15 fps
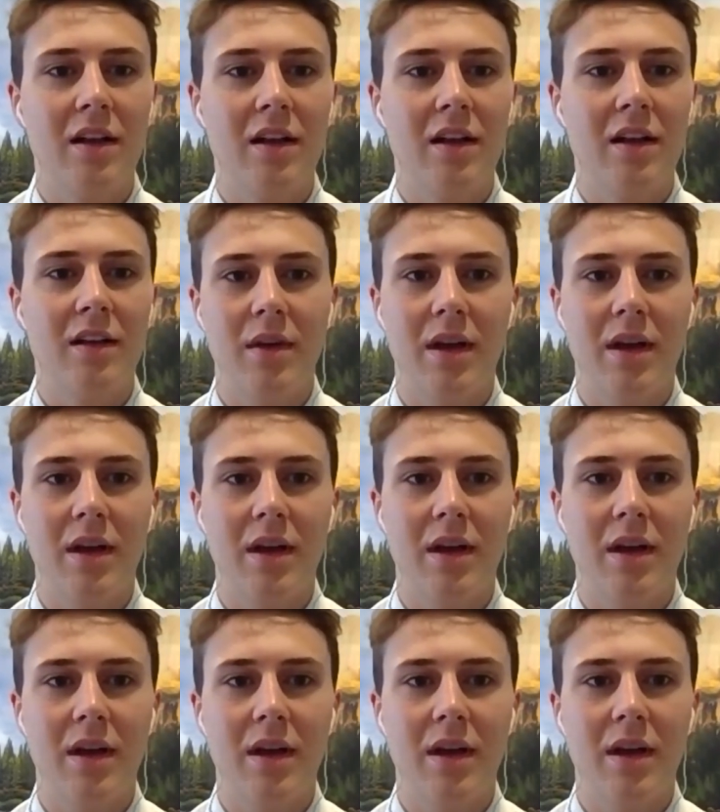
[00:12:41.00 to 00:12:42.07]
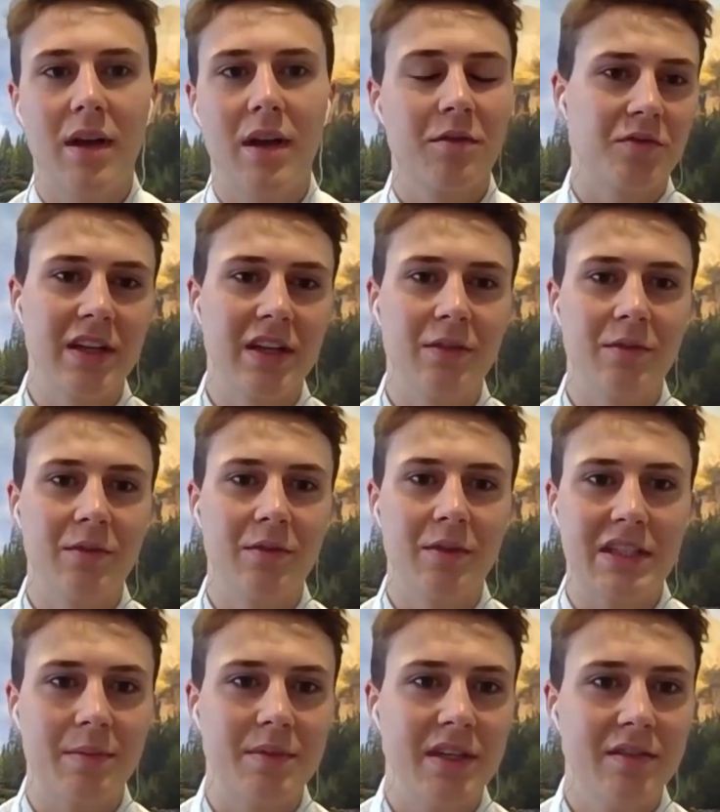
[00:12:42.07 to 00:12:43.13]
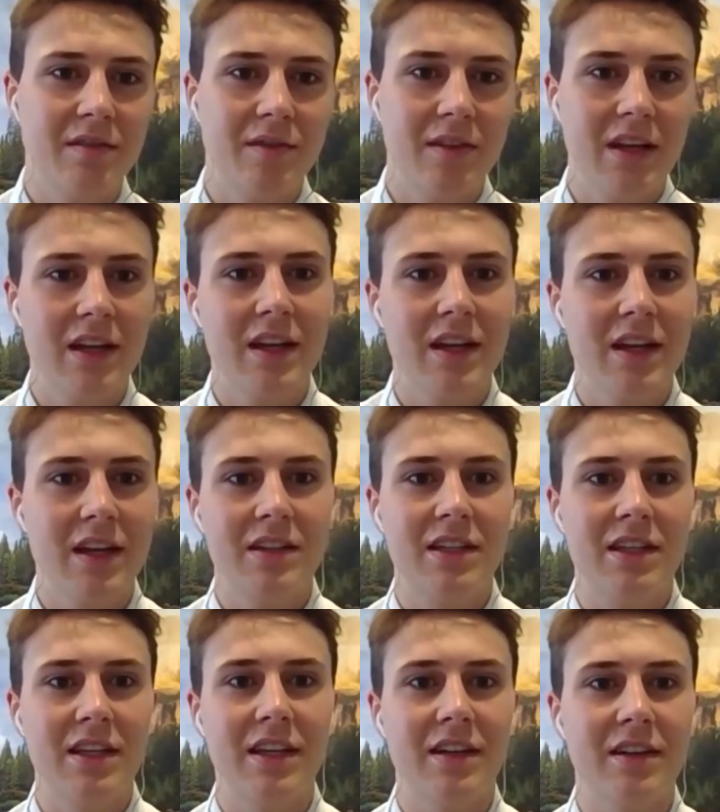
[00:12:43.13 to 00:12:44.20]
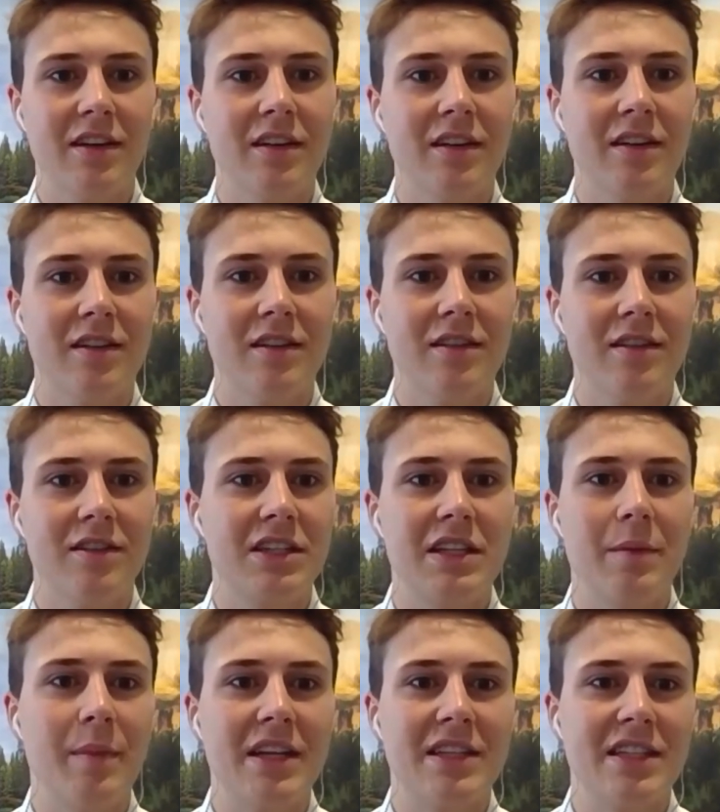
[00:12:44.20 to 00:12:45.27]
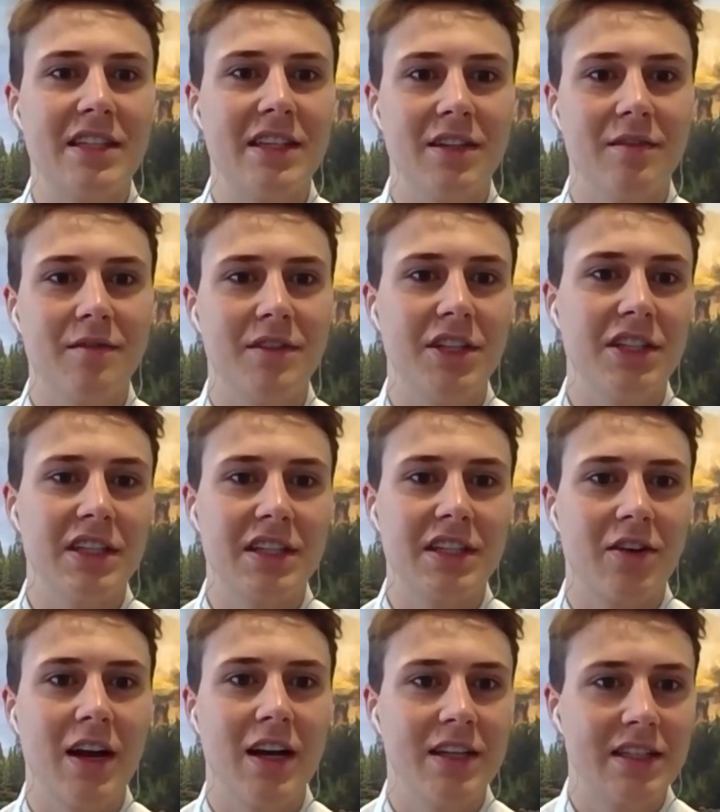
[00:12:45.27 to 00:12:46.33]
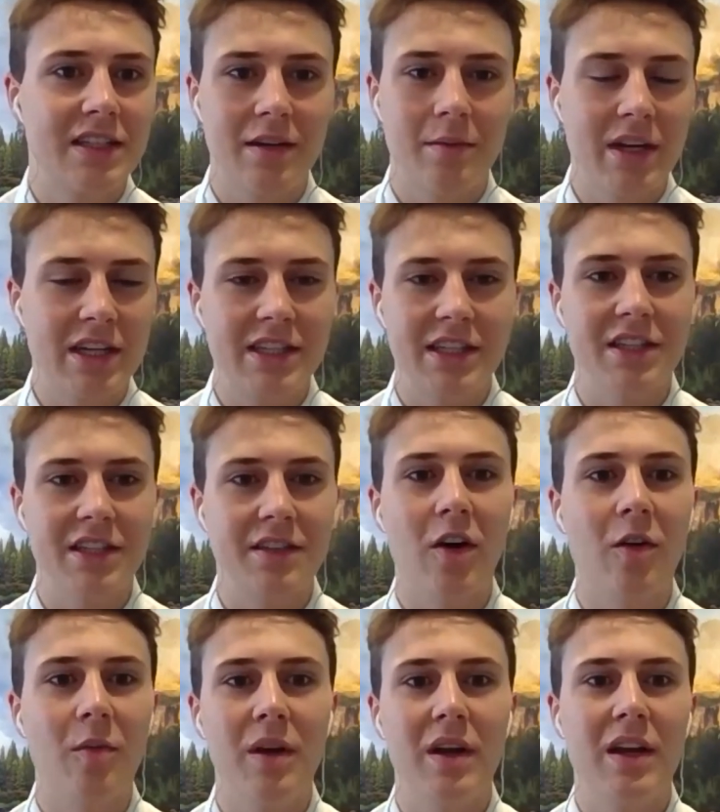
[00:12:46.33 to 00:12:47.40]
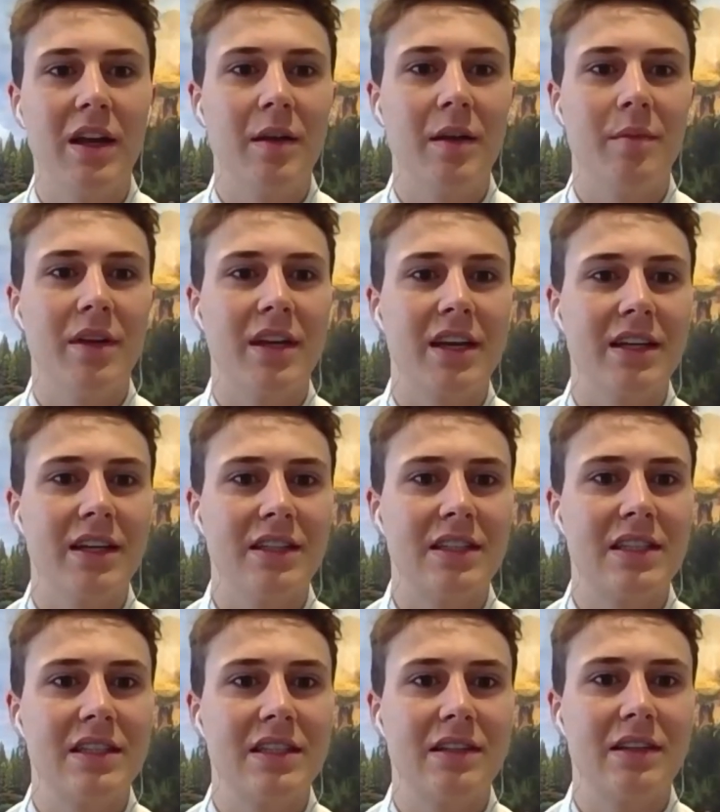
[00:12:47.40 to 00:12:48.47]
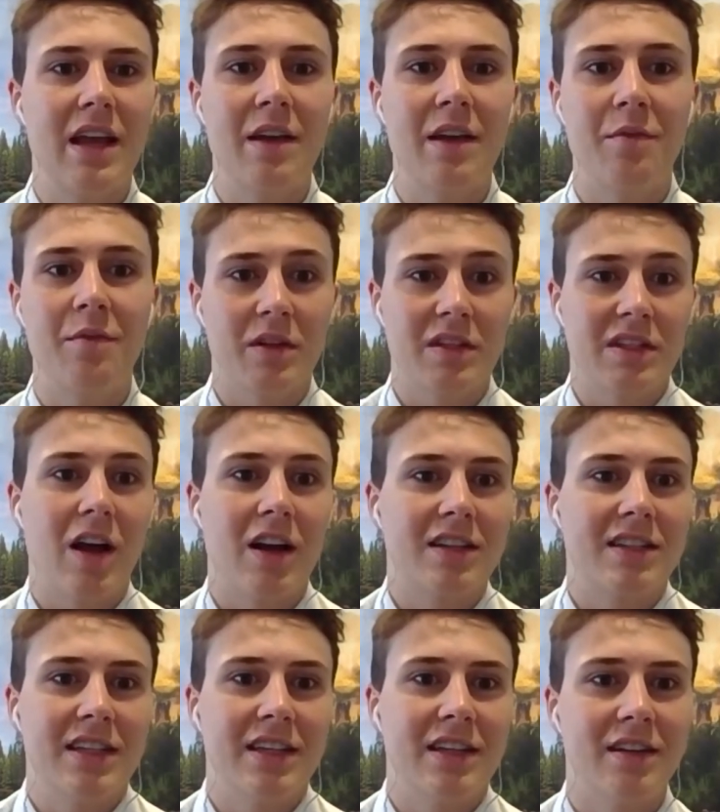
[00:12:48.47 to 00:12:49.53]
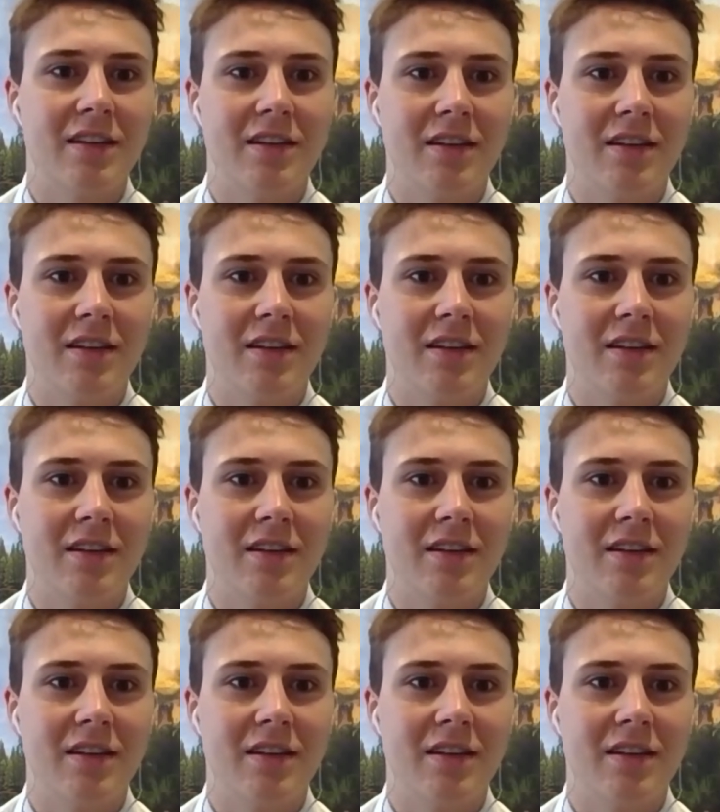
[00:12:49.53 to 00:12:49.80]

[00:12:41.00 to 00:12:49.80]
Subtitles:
I noticed everyone was really receptive to hear just a message of Jesus Christ and a message of hope because everyone's locked in,